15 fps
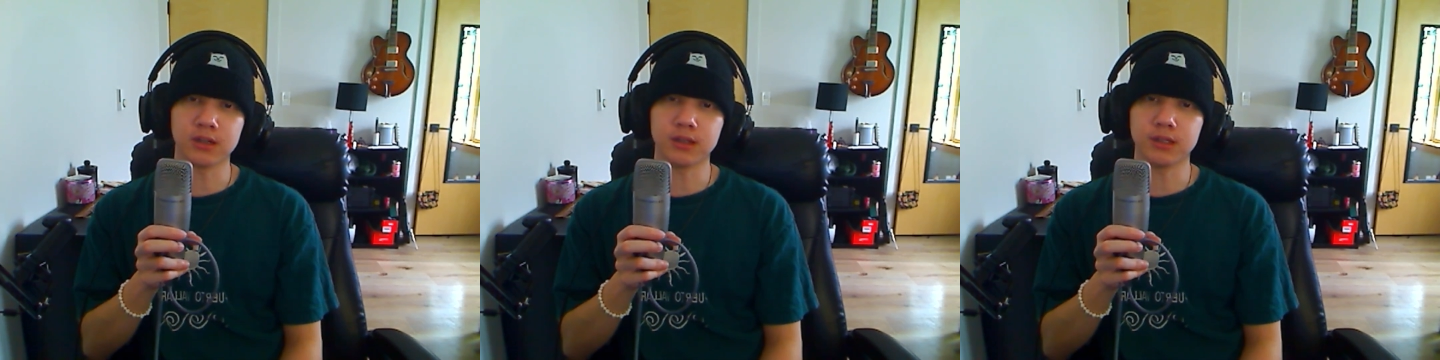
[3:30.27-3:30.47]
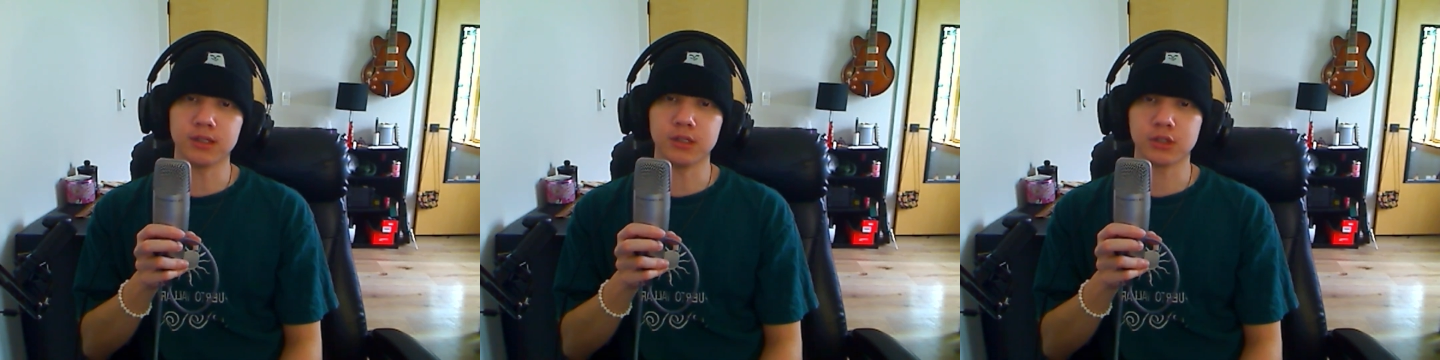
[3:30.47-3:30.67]

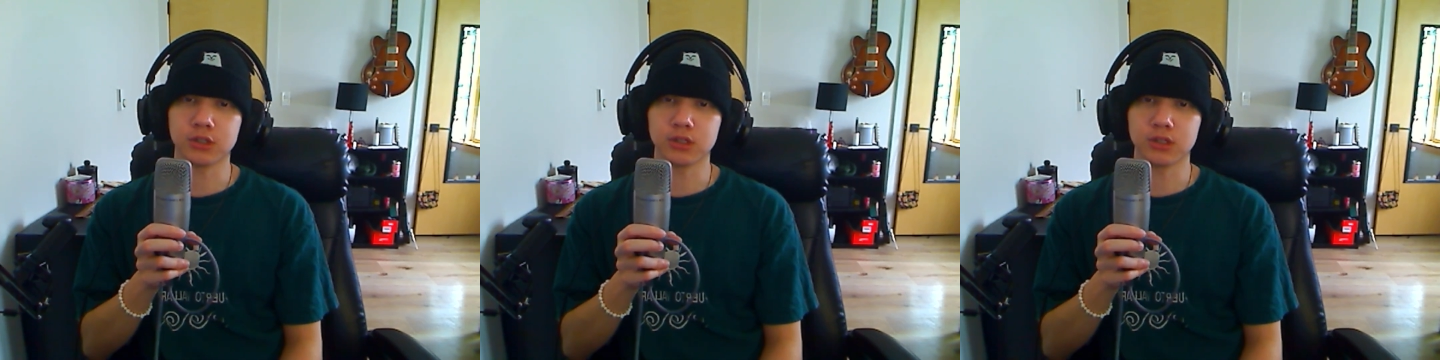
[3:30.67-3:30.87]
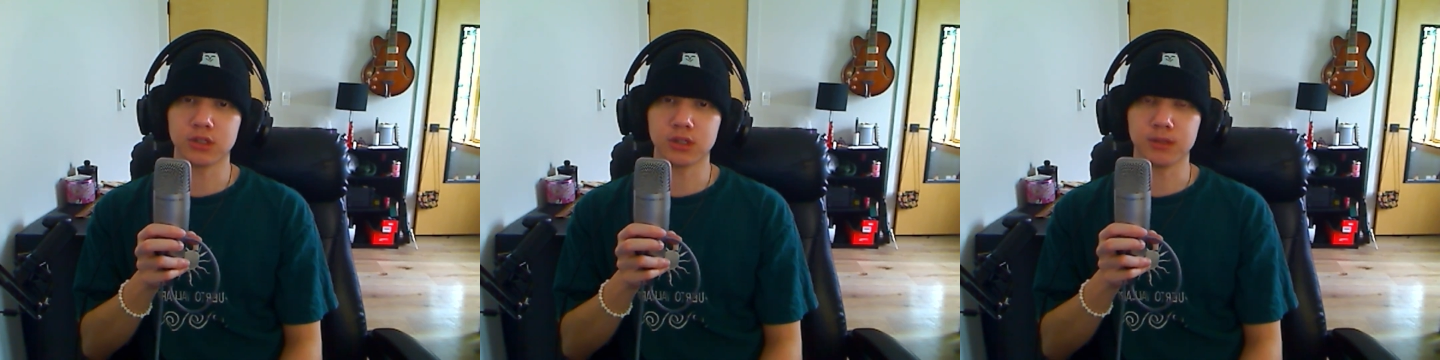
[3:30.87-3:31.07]

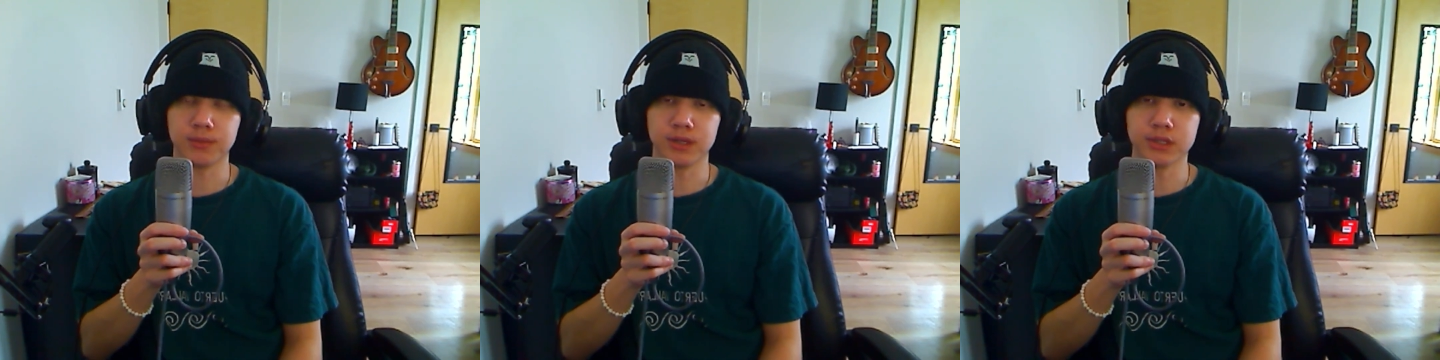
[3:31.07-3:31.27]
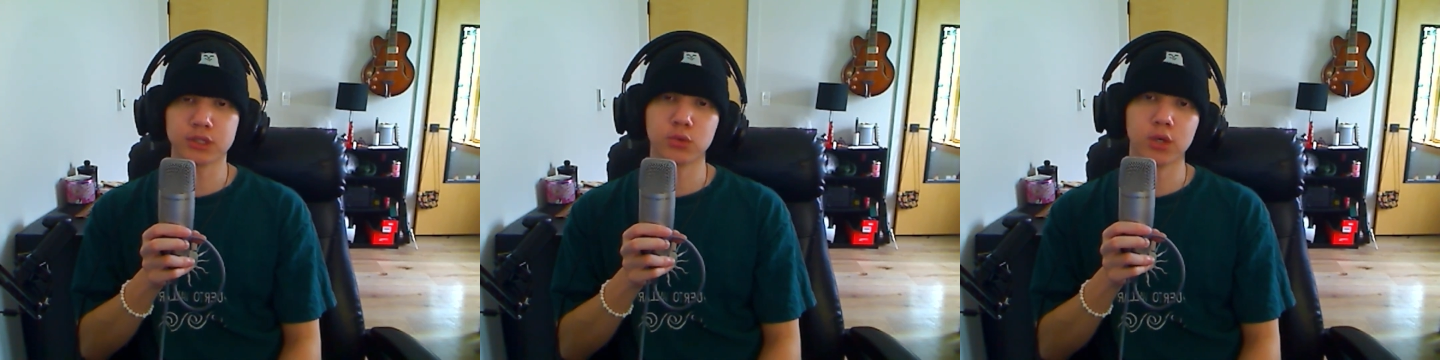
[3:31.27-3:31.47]
addition to the
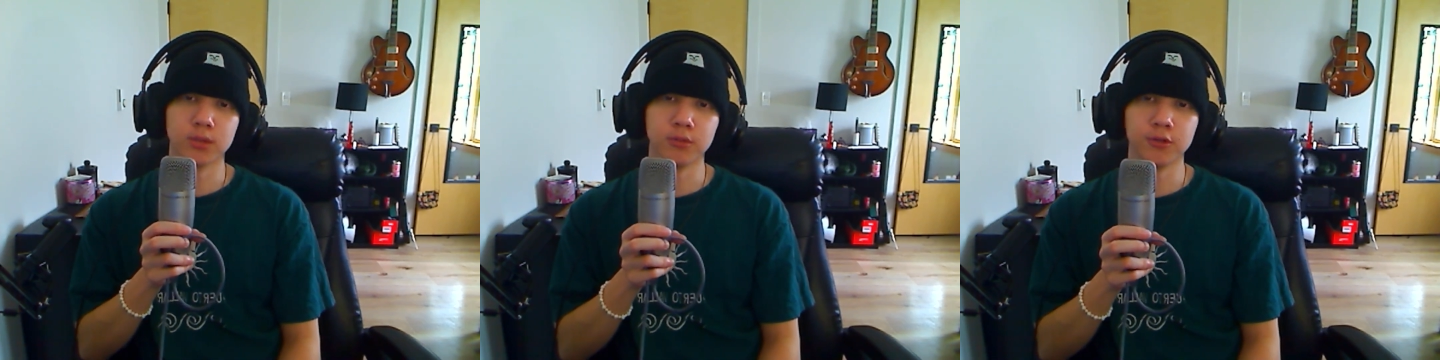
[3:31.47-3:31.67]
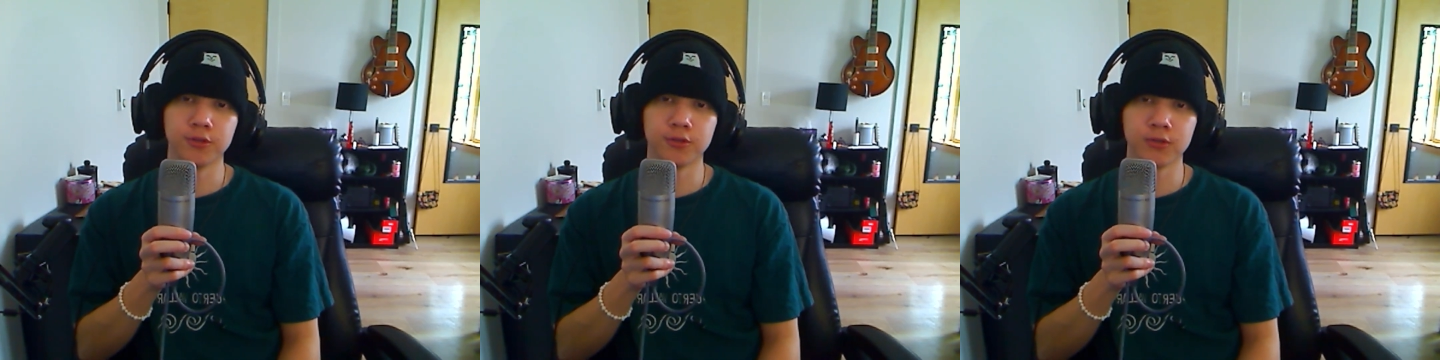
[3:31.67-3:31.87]
base Red
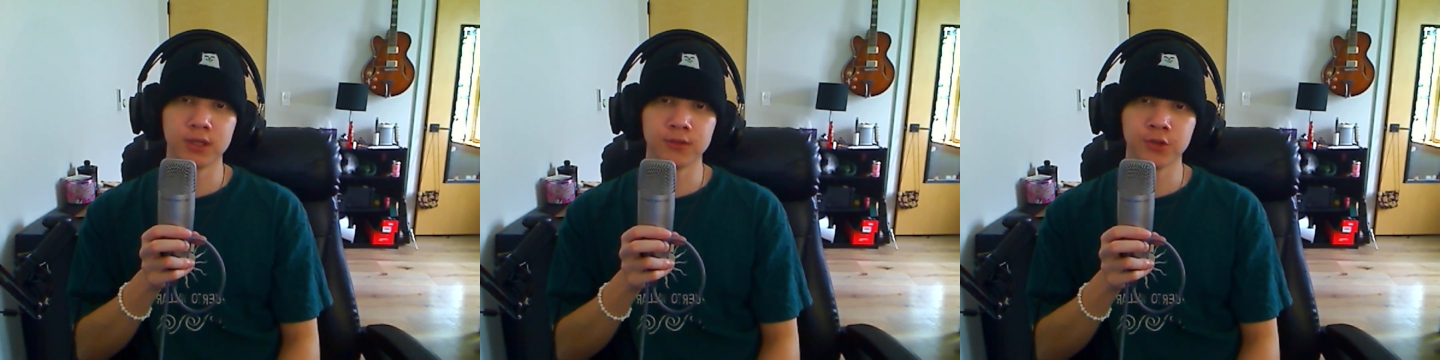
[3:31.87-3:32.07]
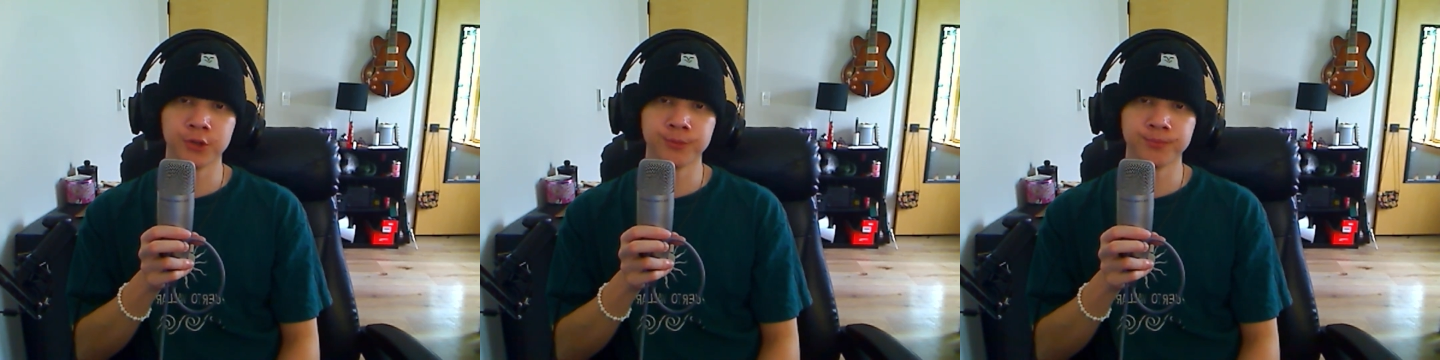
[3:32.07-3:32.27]
Bull
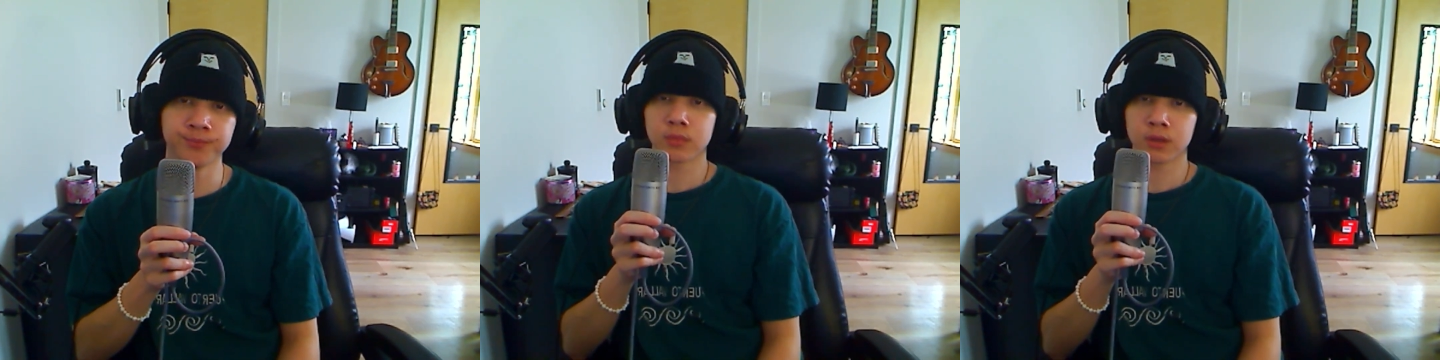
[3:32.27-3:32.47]
flavor.